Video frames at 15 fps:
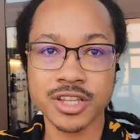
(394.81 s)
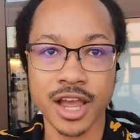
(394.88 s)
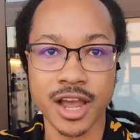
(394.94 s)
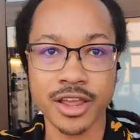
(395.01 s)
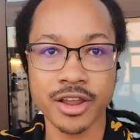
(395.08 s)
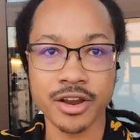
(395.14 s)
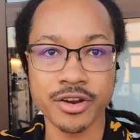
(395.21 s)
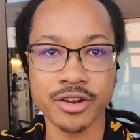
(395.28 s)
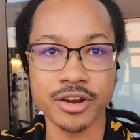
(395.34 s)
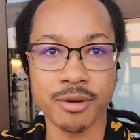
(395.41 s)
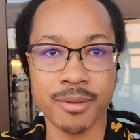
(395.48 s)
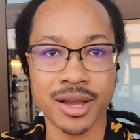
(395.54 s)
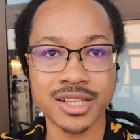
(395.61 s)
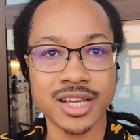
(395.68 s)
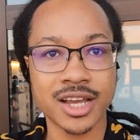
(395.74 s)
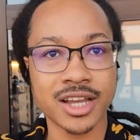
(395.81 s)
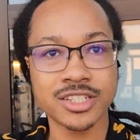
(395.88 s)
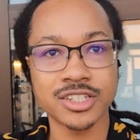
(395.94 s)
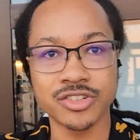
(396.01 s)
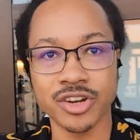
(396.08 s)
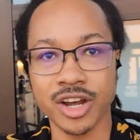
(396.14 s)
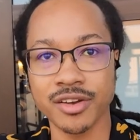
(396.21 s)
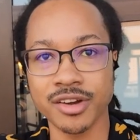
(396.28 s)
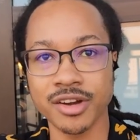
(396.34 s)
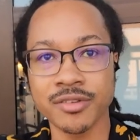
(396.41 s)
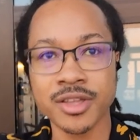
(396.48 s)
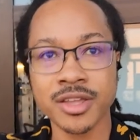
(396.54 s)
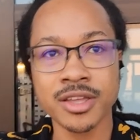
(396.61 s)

got here, you know, my taxi driver,